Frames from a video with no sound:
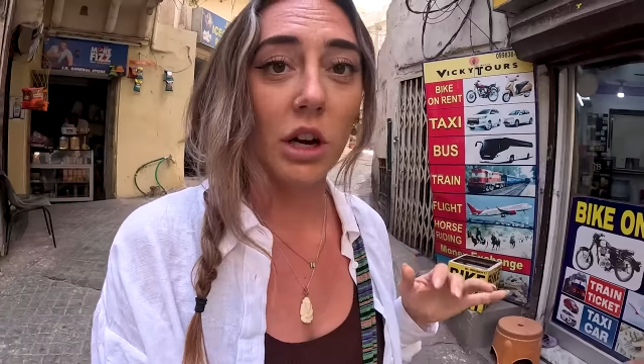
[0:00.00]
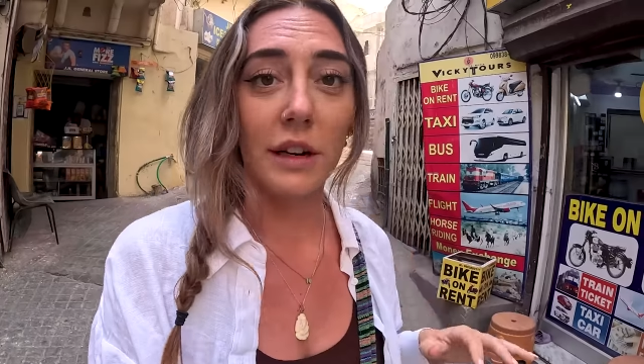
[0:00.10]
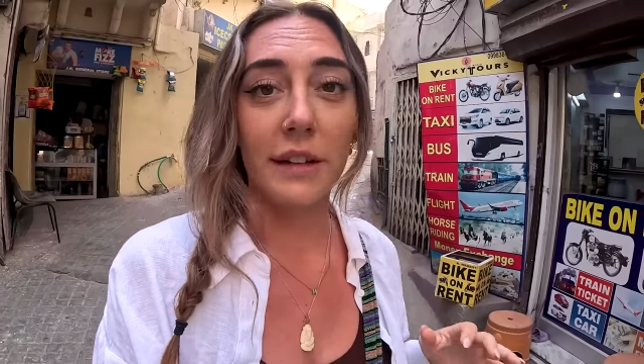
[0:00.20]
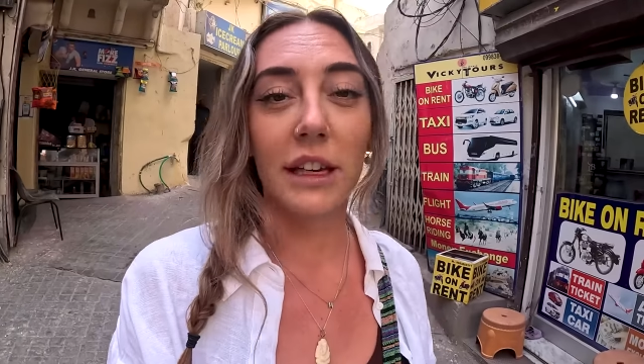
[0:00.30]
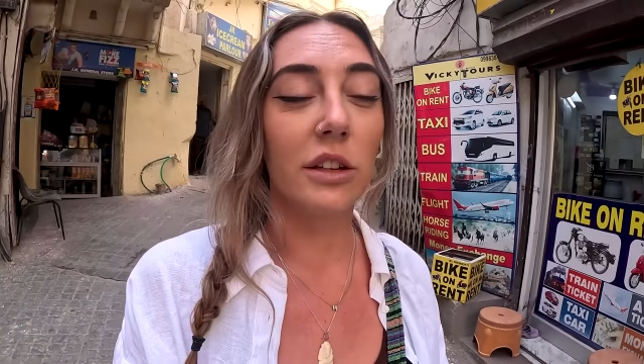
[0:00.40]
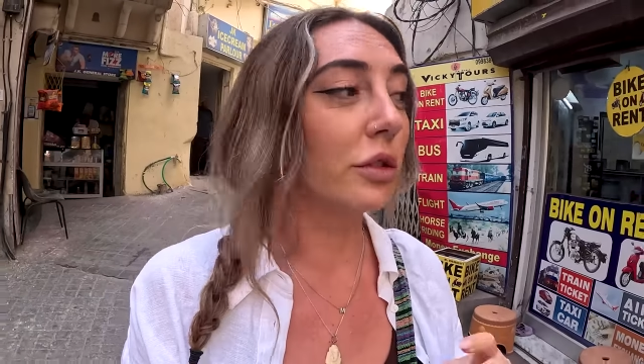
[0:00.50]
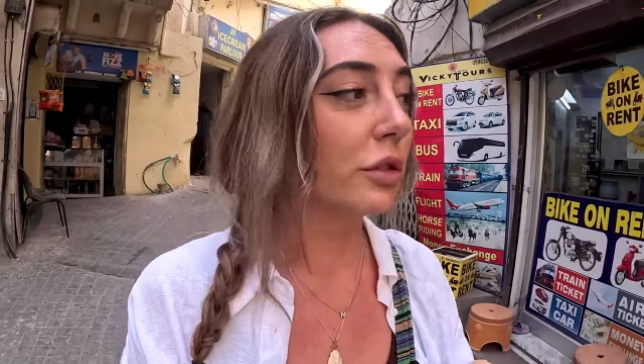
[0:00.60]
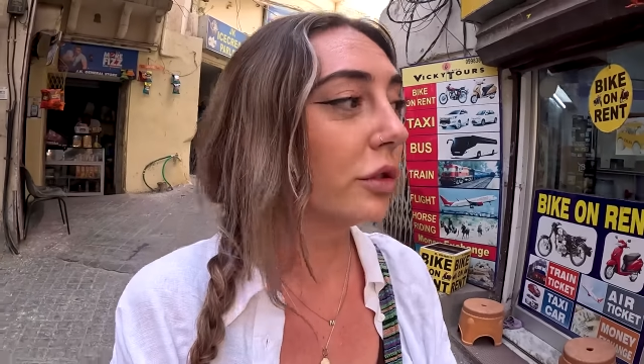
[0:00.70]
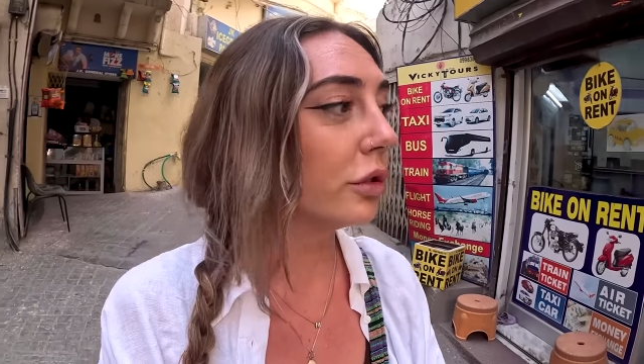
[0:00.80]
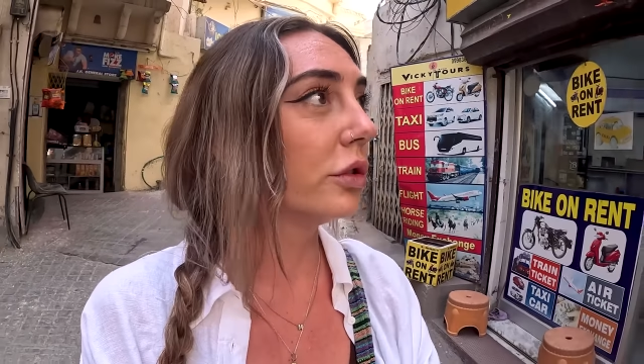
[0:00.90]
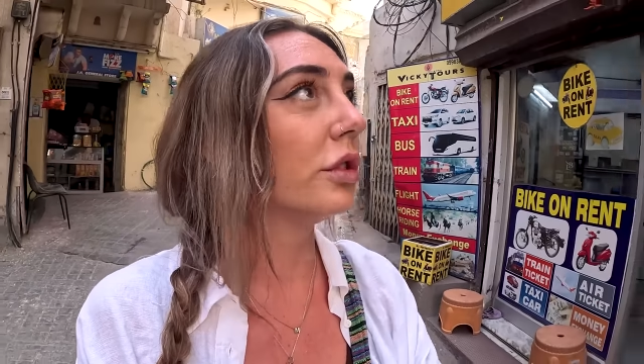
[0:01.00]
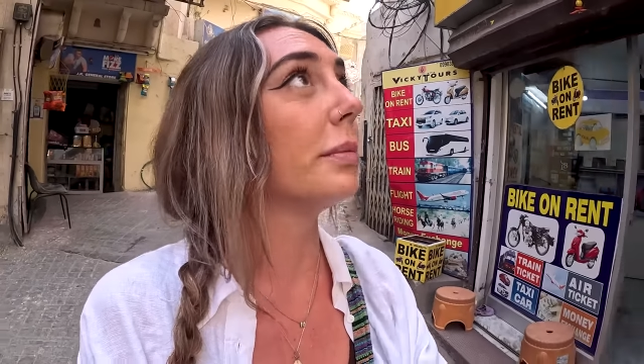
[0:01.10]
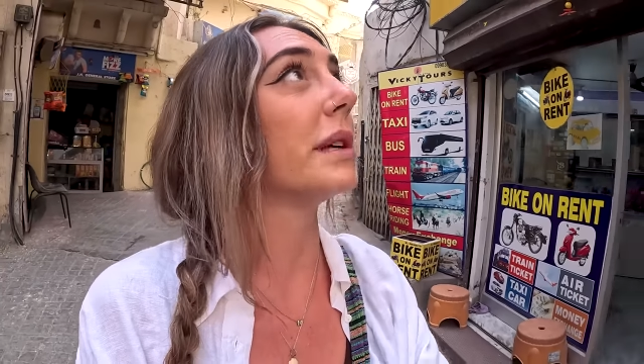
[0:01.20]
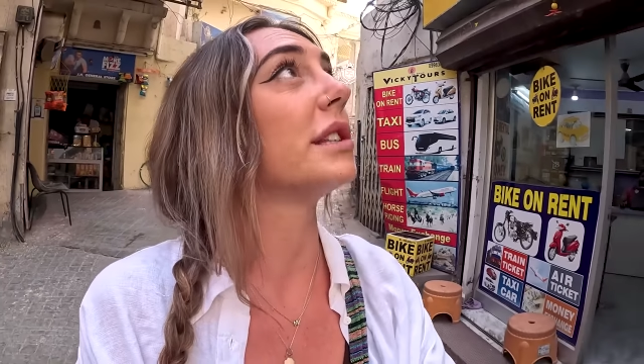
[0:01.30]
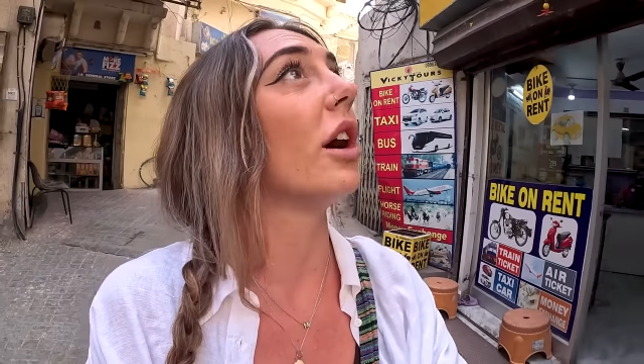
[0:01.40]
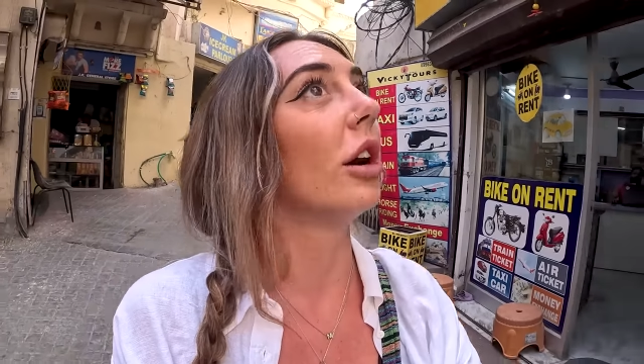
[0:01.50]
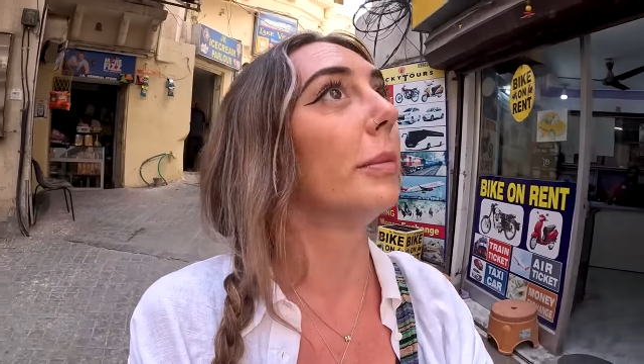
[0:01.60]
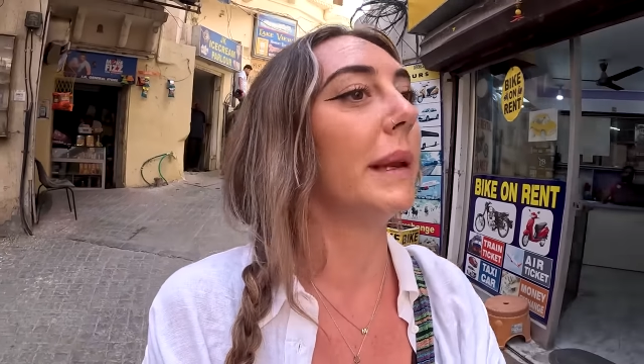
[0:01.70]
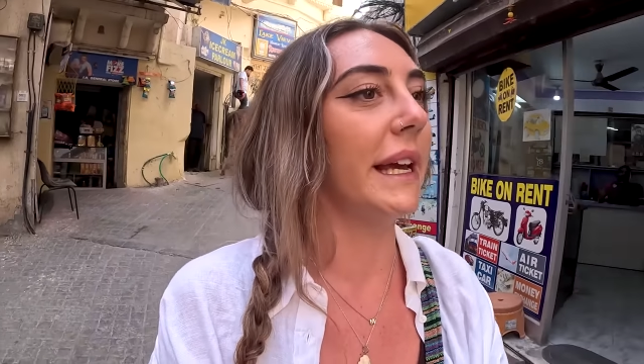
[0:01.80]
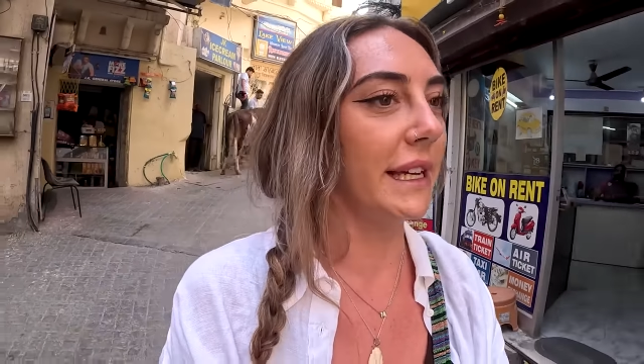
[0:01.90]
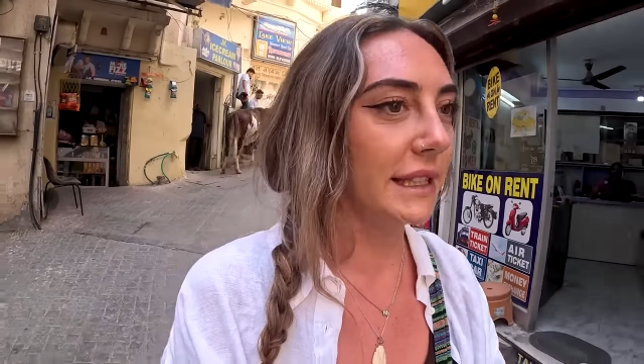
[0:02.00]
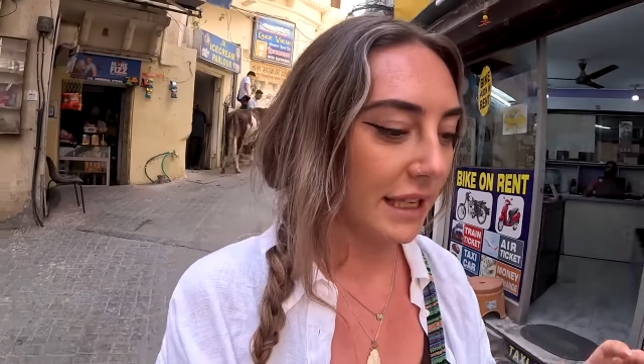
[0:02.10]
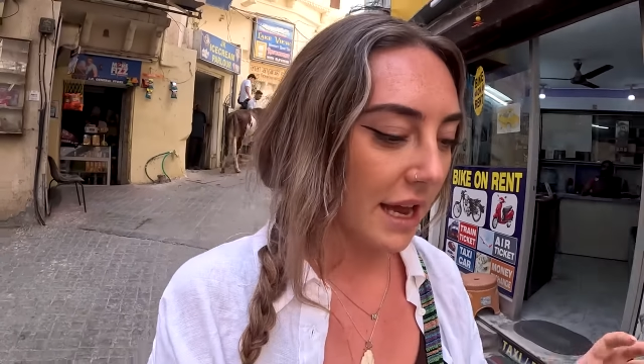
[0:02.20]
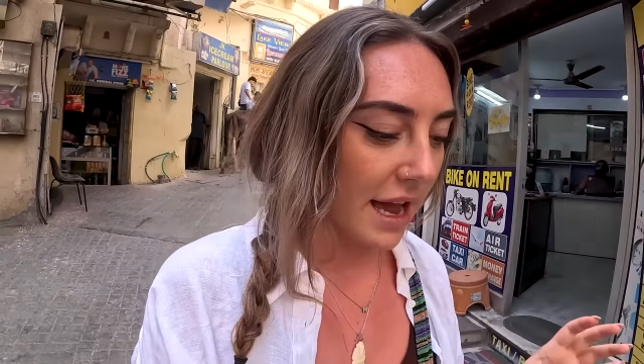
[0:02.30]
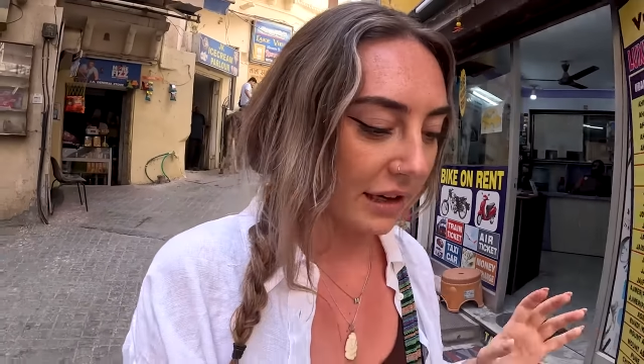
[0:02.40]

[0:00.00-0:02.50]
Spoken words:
We're gonna take a tuk-tuk to the bazaar place.